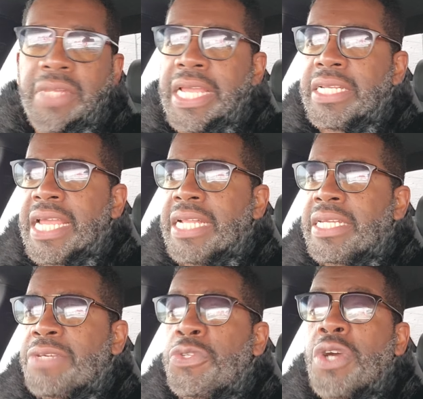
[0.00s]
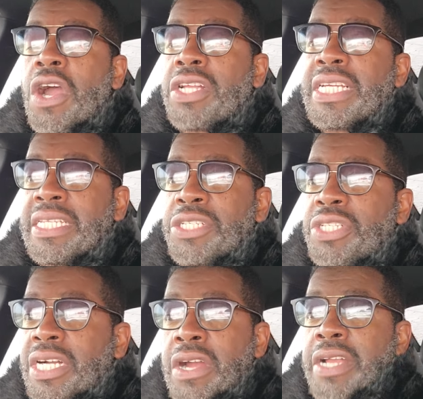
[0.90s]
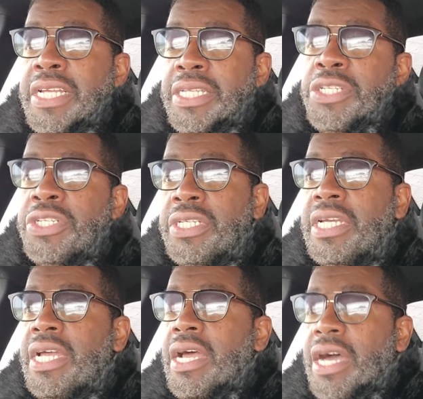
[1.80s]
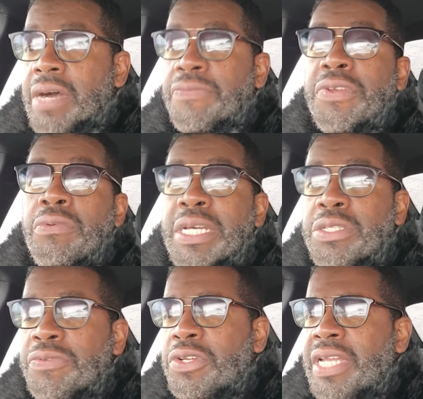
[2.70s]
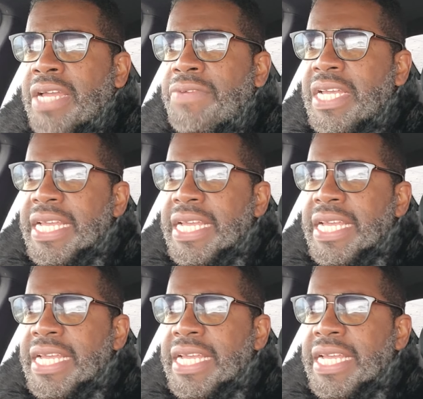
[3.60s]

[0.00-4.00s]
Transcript: and gives you a heart condition for the rest of your life.